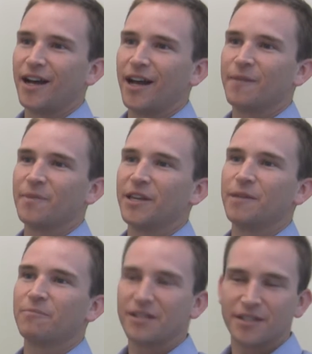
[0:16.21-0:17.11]
I am
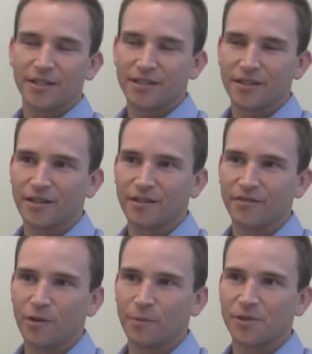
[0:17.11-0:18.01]
the president
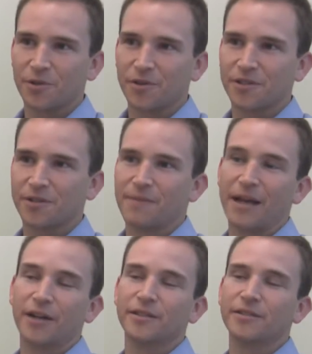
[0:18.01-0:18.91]
of OpenSource
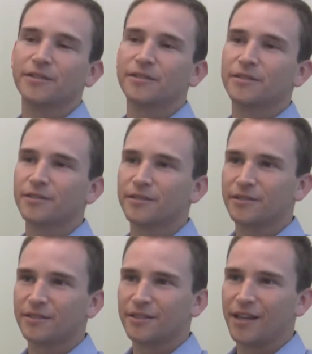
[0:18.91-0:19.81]
Matters
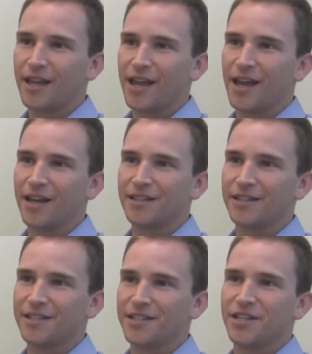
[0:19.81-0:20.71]
and
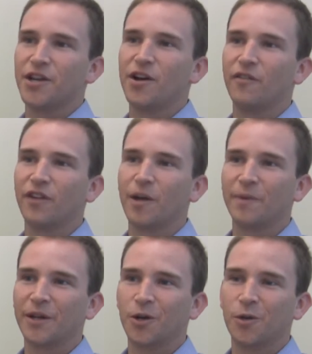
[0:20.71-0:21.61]
the CEO of a
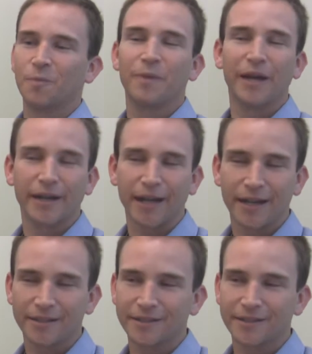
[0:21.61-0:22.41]
company called PicNet.